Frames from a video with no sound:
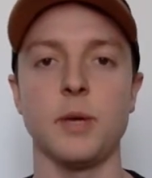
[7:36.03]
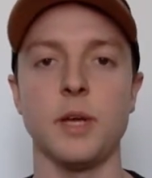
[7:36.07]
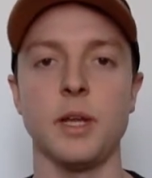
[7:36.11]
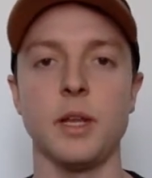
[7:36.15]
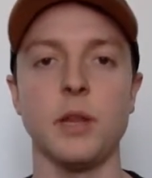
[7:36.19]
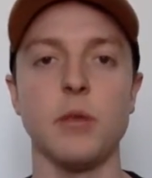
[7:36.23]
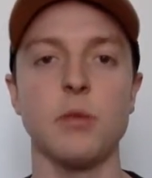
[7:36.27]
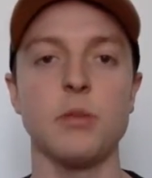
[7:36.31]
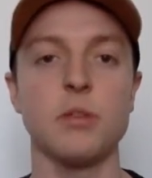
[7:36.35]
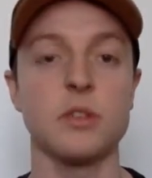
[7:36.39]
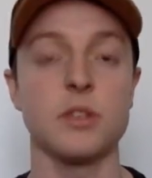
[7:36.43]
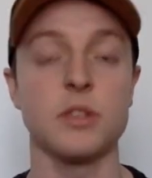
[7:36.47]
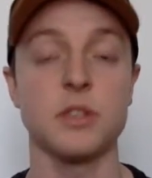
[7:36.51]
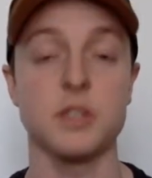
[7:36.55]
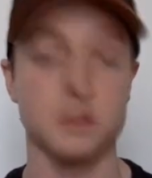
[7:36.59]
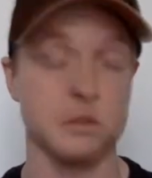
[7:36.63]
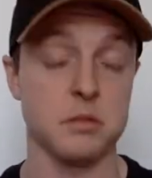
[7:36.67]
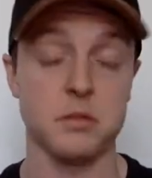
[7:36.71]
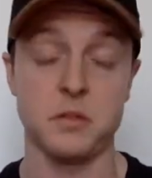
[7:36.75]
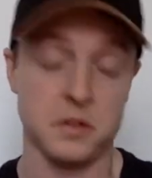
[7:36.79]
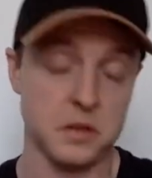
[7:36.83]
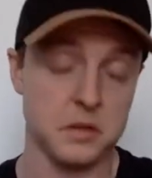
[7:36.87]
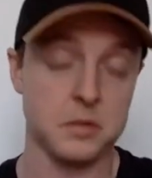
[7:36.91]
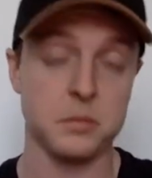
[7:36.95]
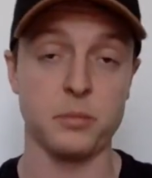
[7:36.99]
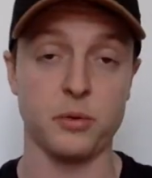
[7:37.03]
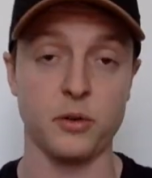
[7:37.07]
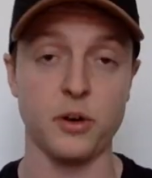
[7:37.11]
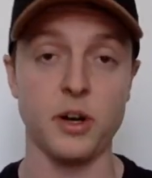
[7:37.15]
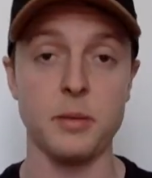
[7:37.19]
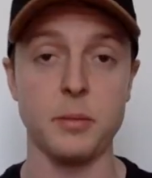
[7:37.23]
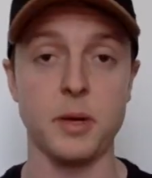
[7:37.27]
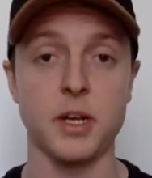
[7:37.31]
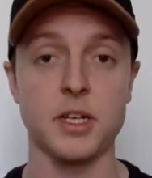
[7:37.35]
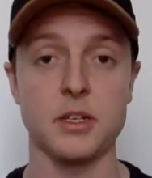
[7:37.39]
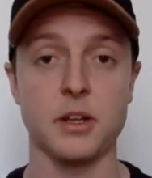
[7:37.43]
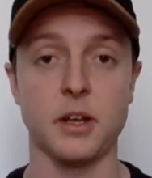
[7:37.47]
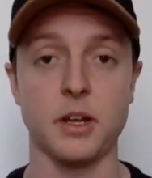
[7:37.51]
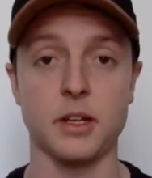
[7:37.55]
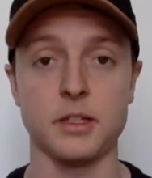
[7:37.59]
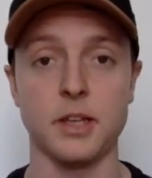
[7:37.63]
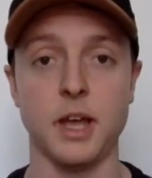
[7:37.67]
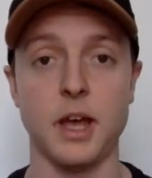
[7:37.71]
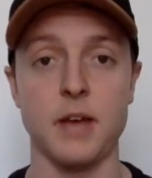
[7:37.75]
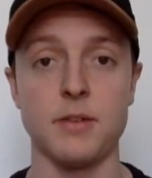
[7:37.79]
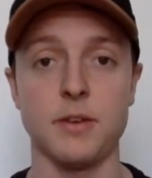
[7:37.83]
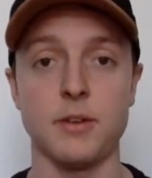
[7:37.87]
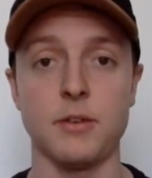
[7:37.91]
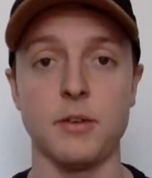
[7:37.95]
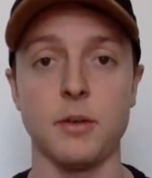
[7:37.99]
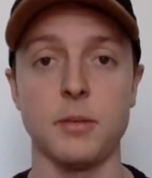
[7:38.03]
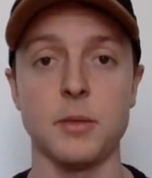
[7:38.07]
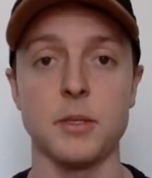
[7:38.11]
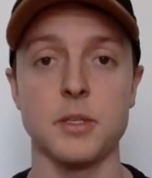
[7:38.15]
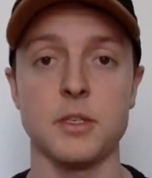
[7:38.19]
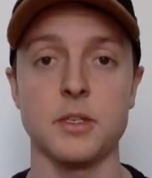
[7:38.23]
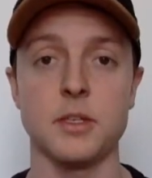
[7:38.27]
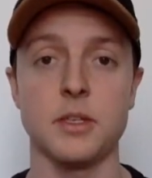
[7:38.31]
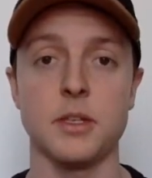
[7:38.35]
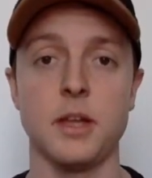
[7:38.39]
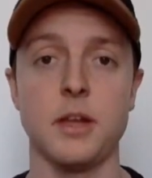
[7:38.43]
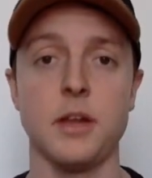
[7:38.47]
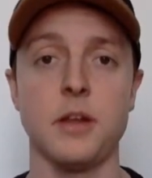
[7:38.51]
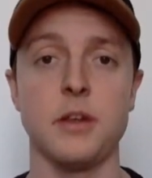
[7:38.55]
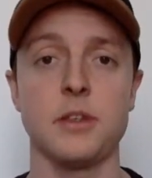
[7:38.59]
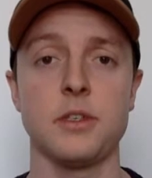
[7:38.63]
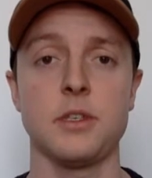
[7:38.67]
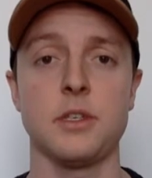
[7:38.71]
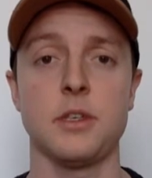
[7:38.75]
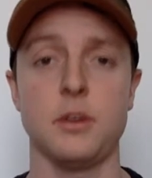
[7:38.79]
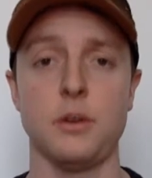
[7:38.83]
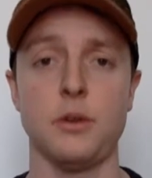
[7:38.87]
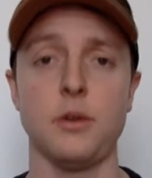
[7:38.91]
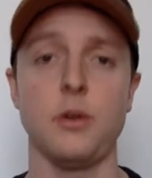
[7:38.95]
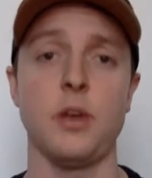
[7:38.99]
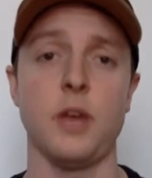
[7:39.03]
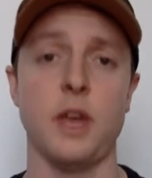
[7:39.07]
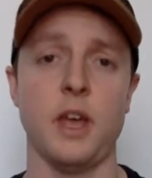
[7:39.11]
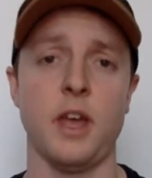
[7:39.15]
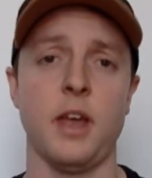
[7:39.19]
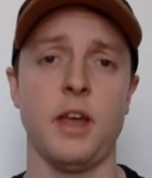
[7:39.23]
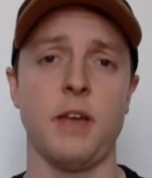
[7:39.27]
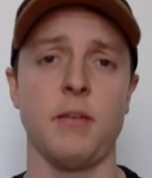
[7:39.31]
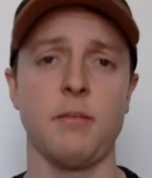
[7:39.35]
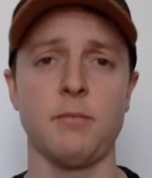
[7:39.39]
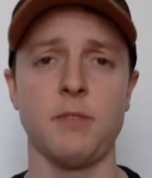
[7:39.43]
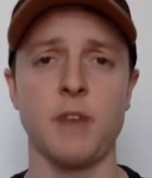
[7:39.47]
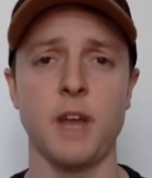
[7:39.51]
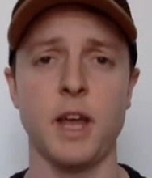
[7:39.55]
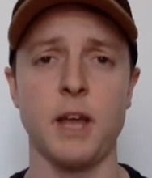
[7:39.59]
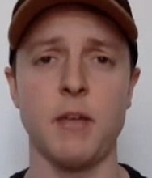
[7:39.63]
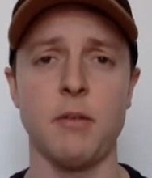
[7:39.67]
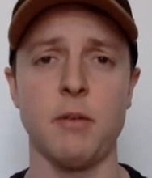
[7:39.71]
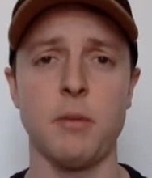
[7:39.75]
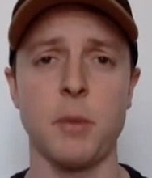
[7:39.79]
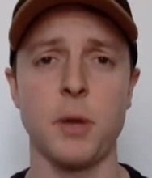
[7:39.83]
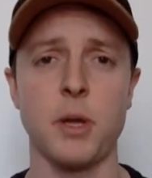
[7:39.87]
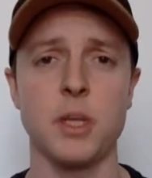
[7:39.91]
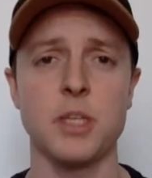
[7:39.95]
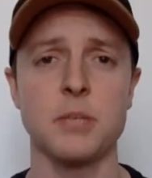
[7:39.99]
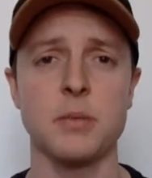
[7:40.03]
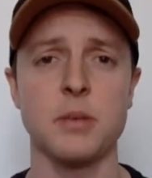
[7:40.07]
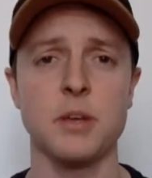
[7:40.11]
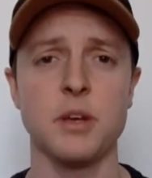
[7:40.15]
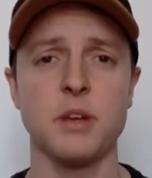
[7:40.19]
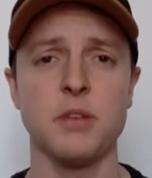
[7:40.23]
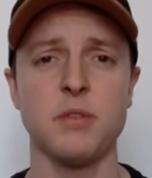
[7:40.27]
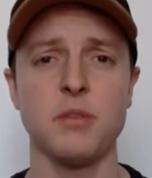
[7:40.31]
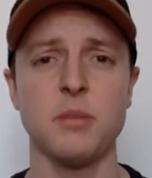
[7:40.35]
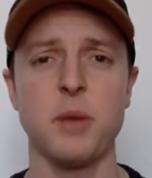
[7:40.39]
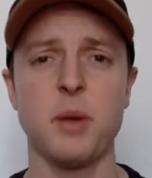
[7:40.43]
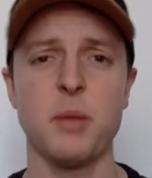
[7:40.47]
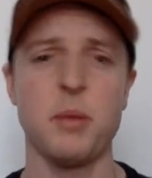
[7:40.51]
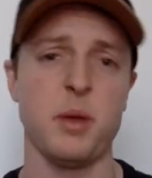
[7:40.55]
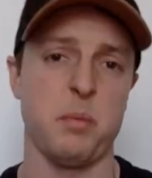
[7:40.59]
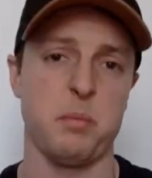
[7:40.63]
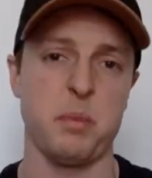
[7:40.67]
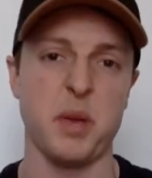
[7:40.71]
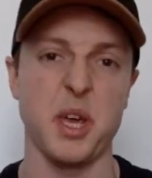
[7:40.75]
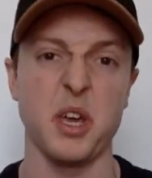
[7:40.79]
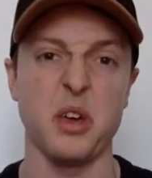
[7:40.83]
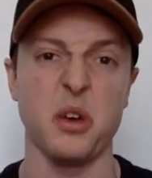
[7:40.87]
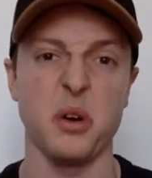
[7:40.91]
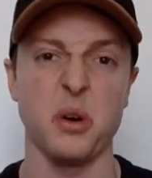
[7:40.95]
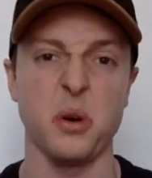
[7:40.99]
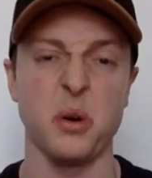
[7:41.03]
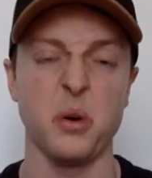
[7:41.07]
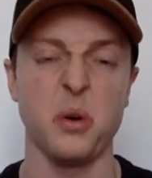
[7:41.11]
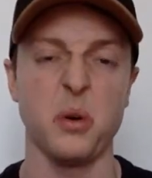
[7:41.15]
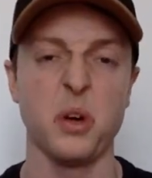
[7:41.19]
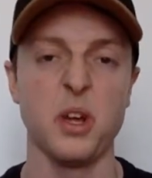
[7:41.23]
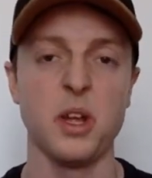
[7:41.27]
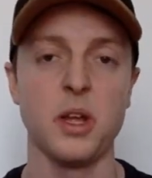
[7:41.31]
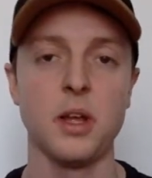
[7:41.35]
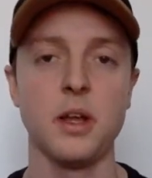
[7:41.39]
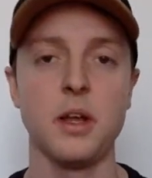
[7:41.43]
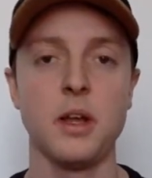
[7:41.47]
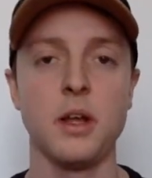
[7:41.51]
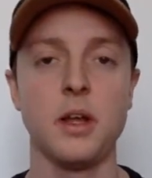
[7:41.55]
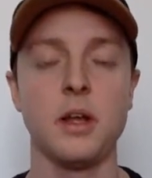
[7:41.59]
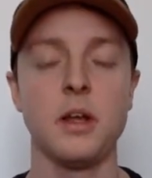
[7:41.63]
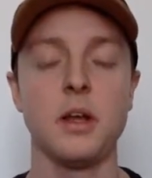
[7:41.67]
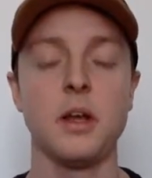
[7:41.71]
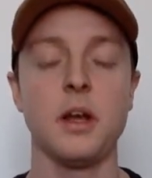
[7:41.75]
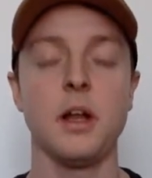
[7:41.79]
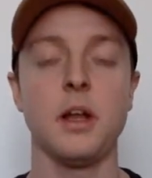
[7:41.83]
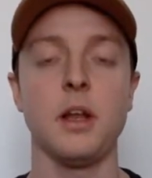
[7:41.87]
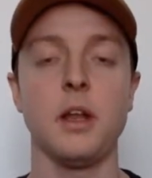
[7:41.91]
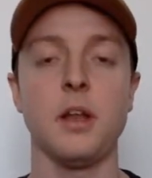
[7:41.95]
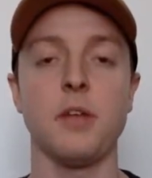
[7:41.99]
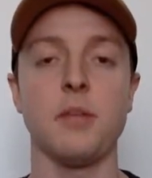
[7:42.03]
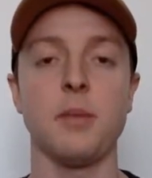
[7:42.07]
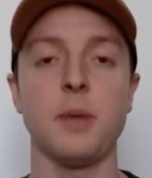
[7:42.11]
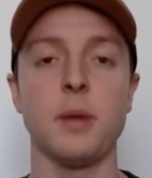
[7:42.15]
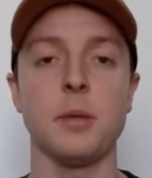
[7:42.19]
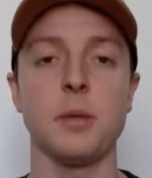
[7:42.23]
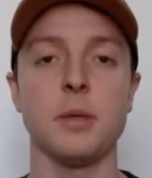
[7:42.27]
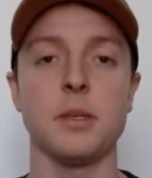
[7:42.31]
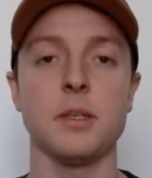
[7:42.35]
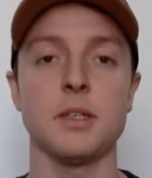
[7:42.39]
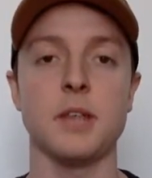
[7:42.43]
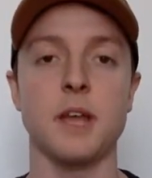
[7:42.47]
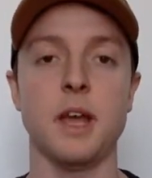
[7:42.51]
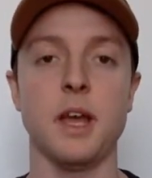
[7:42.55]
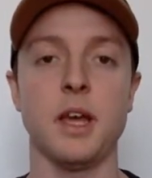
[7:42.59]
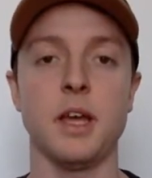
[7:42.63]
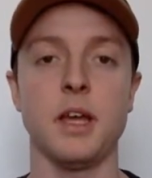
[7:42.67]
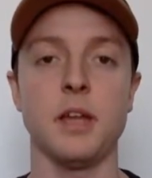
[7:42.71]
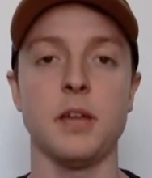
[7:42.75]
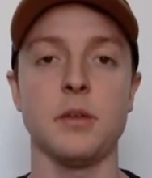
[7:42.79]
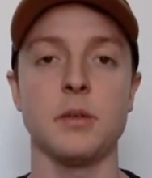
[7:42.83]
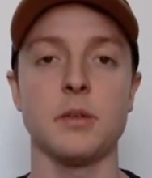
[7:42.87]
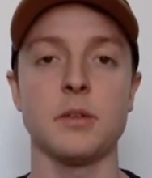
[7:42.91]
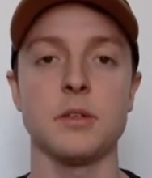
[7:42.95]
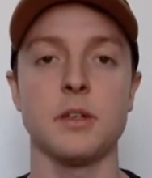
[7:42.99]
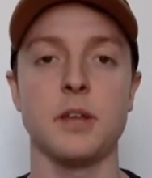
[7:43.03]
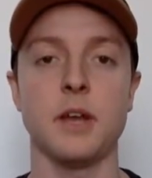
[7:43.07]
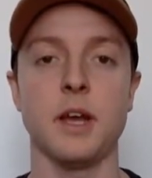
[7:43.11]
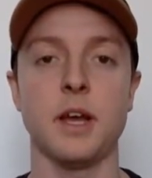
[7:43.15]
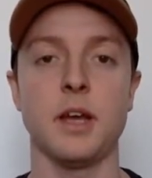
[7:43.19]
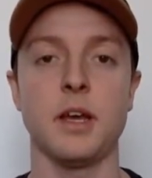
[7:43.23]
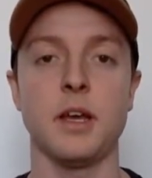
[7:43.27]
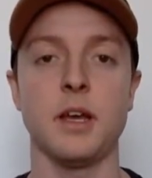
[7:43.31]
He looks pretty much like David Robinson. That is who he reminds me of. It might be a big call. A lot of people are saying he looks like